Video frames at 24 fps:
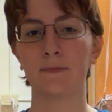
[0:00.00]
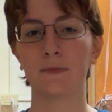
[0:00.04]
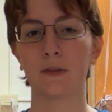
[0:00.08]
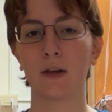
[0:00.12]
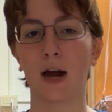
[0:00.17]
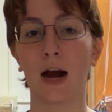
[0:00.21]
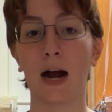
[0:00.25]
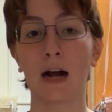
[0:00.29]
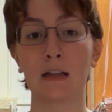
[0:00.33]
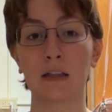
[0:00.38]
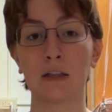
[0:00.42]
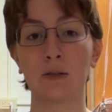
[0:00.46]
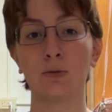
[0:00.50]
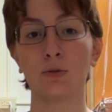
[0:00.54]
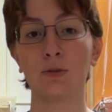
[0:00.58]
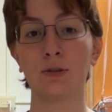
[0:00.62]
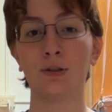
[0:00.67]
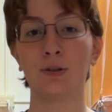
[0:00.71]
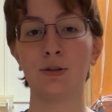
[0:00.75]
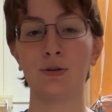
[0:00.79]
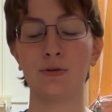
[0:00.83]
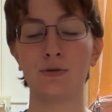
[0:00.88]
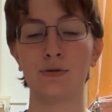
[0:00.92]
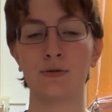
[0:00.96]
Hollywood
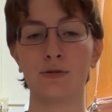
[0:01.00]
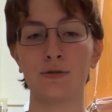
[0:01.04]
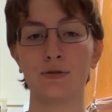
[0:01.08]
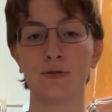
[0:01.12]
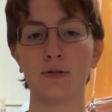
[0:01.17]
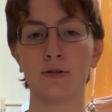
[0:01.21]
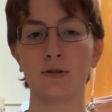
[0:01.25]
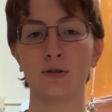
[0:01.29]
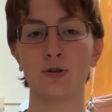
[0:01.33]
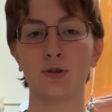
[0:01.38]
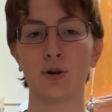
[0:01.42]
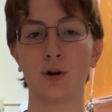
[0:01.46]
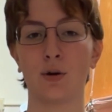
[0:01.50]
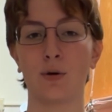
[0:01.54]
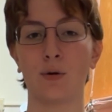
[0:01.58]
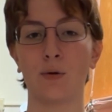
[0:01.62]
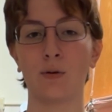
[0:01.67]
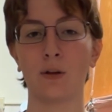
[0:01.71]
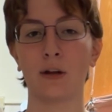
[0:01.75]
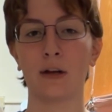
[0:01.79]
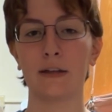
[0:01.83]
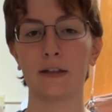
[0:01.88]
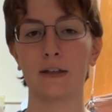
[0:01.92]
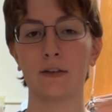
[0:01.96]
uses to show
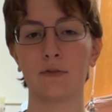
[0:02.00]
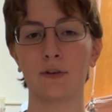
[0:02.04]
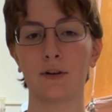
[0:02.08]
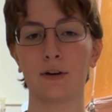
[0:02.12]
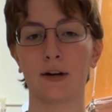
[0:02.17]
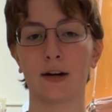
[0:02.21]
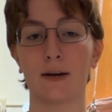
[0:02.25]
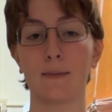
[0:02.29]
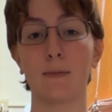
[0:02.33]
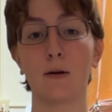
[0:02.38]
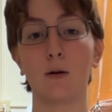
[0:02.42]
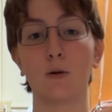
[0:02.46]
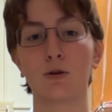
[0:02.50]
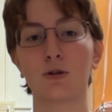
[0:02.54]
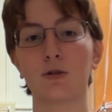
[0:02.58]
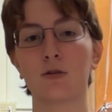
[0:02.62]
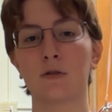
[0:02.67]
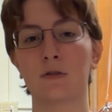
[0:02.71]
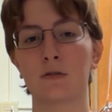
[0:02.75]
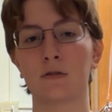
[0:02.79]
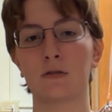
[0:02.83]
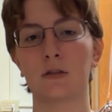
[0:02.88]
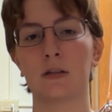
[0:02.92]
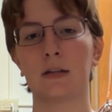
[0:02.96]
like a very
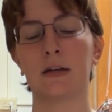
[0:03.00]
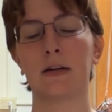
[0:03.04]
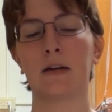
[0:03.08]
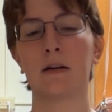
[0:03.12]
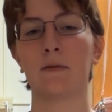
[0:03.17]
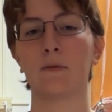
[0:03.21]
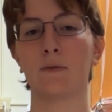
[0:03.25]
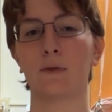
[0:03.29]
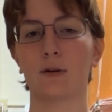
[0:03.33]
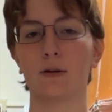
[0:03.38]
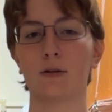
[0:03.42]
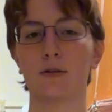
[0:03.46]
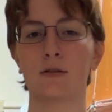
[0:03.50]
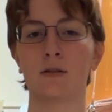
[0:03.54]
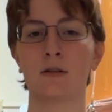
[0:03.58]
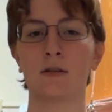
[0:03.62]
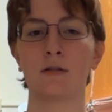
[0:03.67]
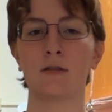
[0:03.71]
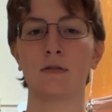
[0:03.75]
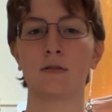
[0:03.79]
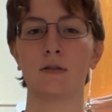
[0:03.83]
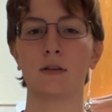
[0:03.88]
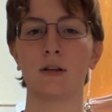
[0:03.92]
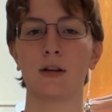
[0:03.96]
emotional scene
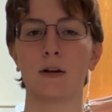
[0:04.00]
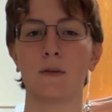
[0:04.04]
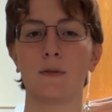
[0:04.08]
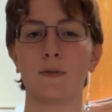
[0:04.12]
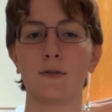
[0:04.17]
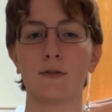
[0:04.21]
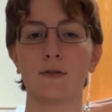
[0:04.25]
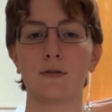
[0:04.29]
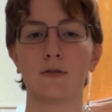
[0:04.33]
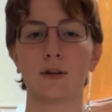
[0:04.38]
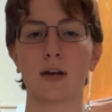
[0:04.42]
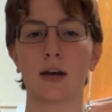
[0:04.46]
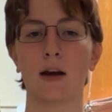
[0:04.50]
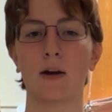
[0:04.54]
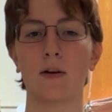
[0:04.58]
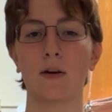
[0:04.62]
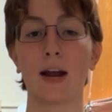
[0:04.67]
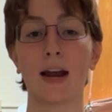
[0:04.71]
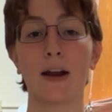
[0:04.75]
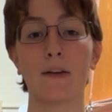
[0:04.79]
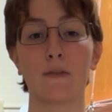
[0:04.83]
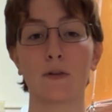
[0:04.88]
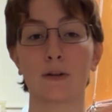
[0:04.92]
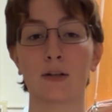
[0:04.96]
versus, you know, this is how
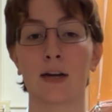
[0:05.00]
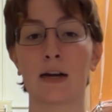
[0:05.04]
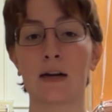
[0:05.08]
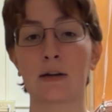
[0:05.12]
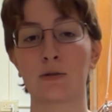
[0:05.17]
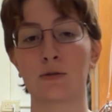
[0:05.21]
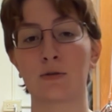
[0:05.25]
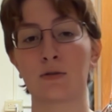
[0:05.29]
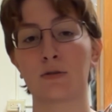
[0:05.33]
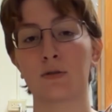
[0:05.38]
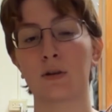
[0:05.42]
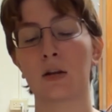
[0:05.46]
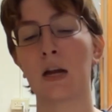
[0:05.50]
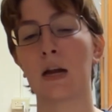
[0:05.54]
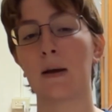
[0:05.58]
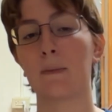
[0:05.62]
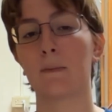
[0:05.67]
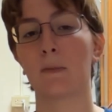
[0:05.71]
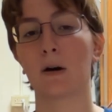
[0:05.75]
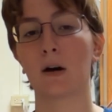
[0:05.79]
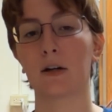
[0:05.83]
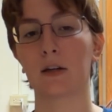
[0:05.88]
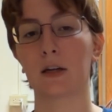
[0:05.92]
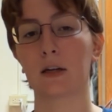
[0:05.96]
advertisers
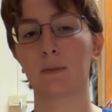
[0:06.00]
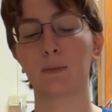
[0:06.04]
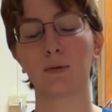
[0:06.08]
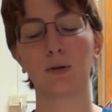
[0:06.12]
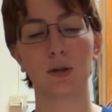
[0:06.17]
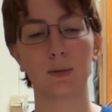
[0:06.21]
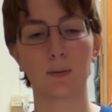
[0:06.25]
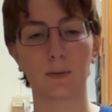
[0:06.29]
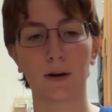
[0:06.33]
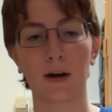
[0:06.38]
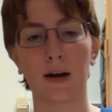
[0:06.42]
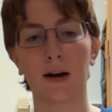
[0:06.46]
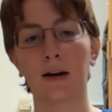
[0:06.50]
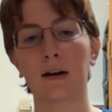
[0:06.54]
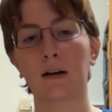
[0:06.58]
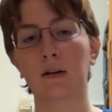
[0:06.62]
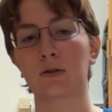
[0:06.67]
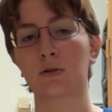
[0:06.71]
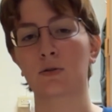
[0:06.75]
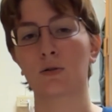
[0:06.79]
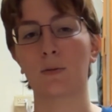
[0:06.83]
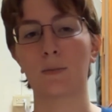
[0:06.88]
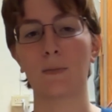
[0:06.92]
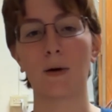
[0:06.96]
market beauty
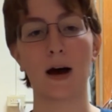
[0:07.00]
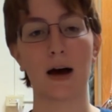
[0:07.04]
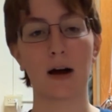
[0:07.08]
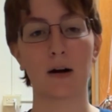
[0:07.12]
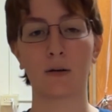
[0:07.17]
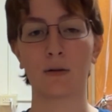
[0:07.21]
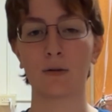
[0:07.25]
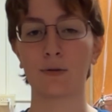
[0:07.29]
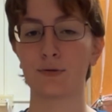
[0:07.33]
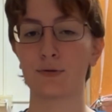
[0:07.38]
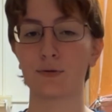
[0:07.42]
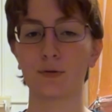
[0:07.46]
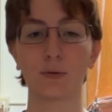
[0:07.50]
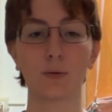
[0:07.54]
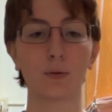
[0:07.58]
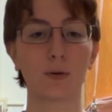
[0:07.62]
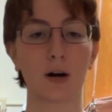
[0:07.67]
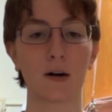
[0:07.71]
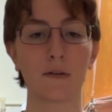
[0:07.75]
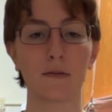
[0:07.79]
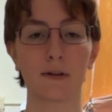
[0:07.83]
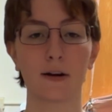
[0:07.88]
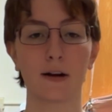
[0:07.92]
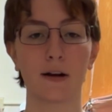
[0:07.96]
products or models or
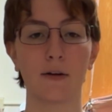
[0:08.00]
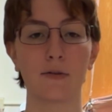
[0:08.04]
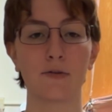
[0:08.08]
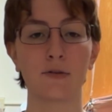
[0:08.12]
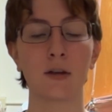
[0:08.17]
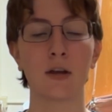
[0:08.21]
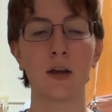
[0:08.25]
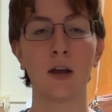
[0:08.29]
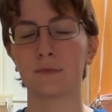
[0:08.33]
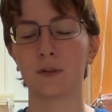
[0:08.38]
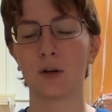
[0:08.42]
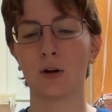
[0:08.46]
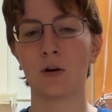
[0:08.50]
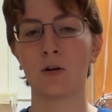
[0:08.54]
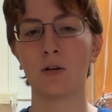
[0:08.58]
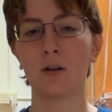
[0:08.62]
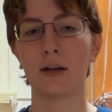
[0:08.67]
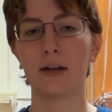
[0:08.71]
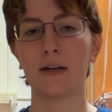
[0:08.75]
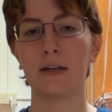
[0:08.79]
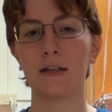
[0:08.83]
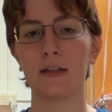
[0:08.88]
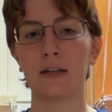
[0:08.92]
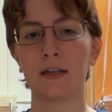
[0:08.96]
whatever else. The whole
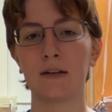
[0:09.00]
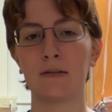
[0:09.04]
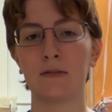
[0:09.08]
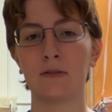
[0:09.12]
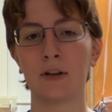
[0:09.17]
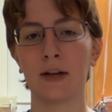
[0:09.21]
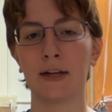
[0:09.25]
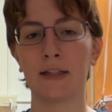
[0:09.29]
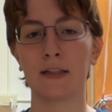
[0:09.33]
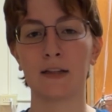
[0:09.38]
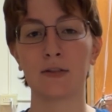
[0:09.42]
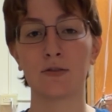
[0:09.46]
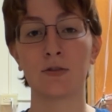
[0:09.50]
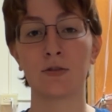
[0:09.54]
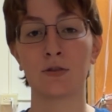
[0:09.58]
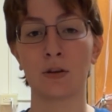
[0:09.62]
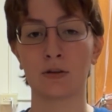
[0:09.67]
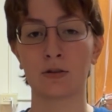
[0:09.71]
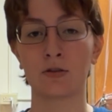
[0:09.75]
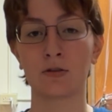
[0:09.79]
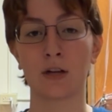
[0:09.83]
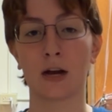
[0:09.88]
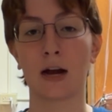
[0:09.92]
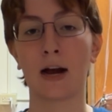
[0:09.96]
idea of like this is a
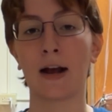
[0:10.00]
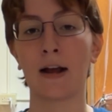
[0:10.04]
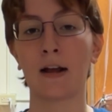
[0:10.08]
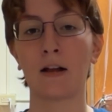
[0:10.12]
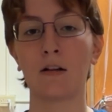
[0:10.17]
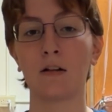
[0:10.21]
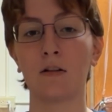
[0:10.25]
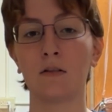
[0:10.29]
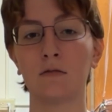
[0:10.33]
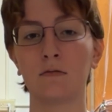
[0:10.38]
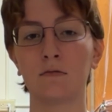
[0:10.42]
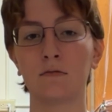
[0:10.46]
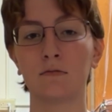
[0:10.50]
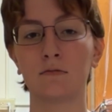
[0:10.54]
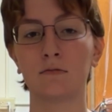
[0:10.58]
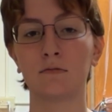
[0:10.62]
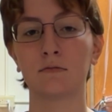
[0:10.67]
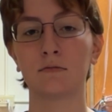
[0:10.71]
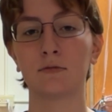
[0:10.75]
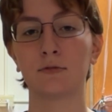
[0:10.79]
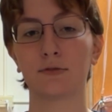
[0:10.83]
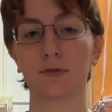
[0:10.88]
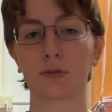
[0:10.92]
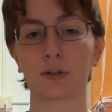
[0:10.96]
style
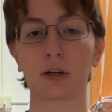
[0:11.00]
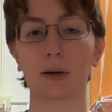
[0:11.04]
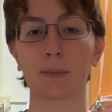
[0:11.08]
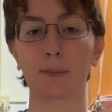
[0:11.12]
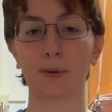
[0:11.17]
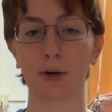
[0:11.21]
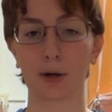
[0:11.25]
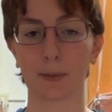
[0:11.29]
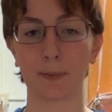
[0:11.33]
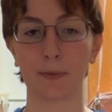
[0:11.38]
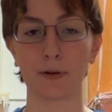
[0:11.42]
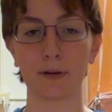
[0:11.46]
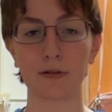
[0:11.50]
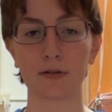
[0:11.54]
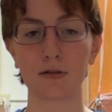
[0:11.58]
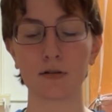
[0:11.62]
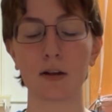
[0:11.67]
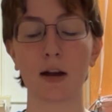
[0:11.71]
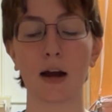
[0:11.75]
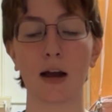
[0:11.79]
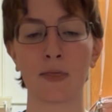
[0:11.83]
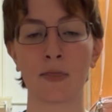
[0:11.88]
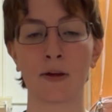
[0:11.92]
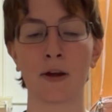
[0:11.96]
for a purpose,
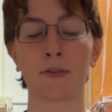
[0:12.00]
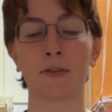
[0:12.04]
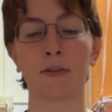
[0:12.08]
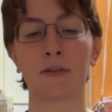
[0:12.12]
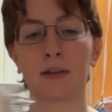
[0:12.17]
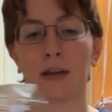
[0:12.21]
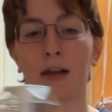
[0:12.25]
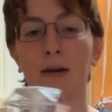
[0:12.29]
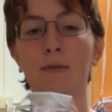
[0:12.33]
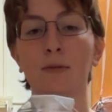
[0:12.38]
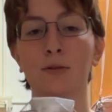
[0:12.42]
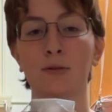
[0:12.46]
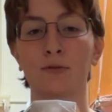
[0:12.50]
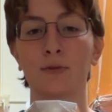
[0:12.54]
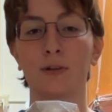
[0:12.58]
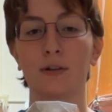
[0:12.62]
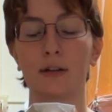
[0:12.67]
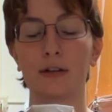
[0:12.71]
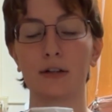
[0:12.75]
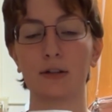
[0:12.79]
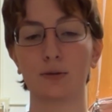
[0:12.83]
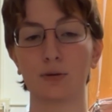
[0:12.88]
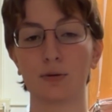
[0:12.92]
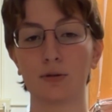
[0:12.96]
I thought that that was
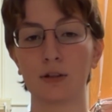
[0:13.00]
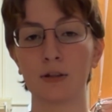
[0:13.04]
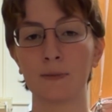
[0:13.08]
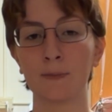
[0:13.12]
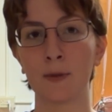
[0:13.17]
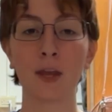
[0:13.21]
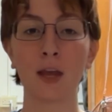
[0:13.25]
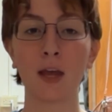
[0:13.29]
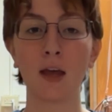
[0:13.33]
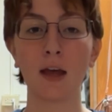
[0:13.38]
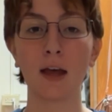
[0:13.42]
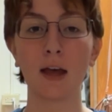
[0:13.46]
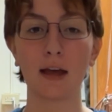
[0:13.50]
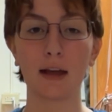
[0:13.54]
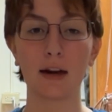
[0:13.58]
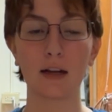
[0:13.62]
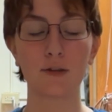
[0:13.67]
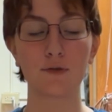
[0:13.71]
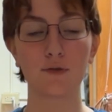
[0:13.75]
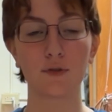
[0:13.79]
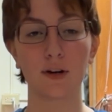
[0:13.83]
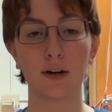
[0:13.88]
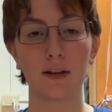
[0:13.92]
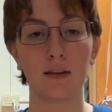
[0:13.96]
very cool. And as
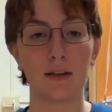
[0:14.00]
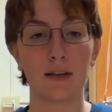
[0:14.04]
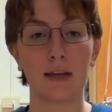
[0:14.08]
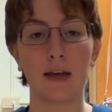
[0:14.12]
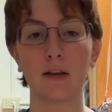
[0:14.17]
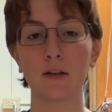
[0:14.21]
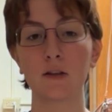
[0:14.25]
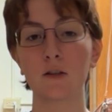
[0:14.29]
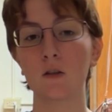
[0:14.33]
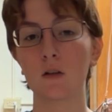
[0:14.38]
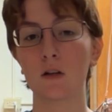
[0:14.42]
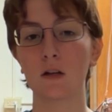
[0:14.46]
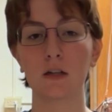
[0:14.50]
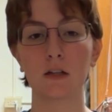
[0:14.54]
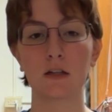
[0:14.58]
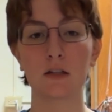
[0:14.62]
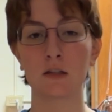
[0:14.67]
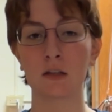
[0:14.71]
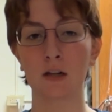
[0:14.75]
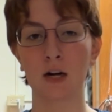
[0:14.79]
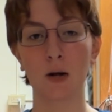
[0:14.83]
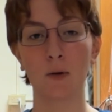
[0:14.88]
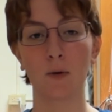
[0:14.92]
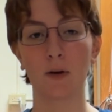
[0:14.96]
for anything else that it is
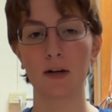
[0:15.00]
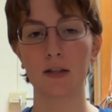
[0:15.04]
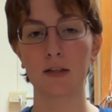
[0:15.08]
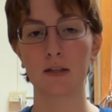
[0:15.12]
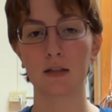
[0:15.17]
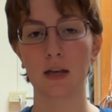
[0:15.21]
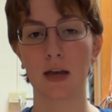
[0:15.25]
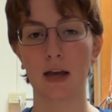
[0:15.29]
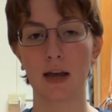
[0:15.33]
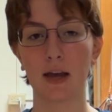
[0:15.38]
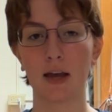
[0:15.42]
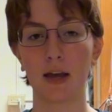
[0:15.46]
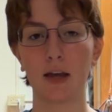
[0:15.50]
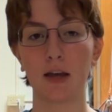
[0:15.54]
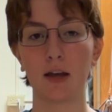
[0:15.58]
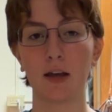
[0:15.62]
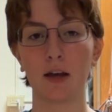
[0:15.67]
that I want to say,